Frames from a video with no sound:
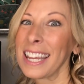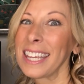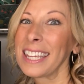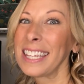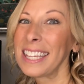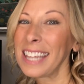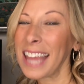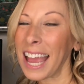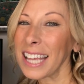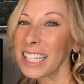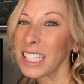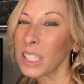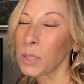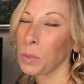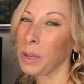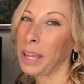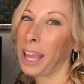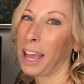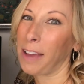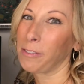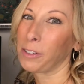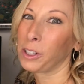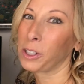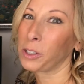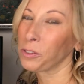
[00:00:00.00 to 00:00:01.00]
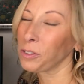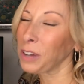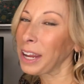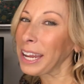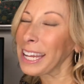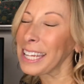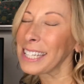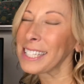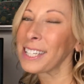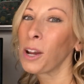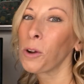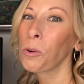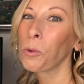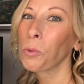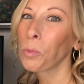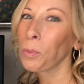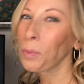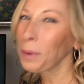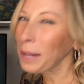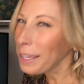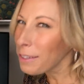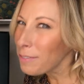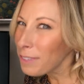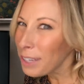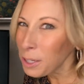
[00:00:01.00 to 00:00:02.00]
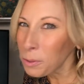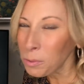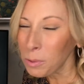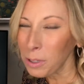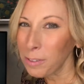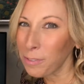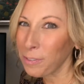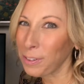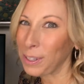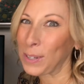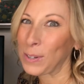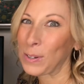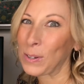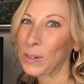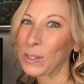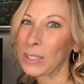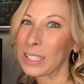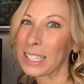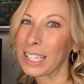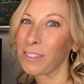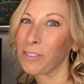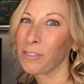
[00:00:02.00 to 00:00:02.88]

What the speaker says: Yes, we have great raving reviews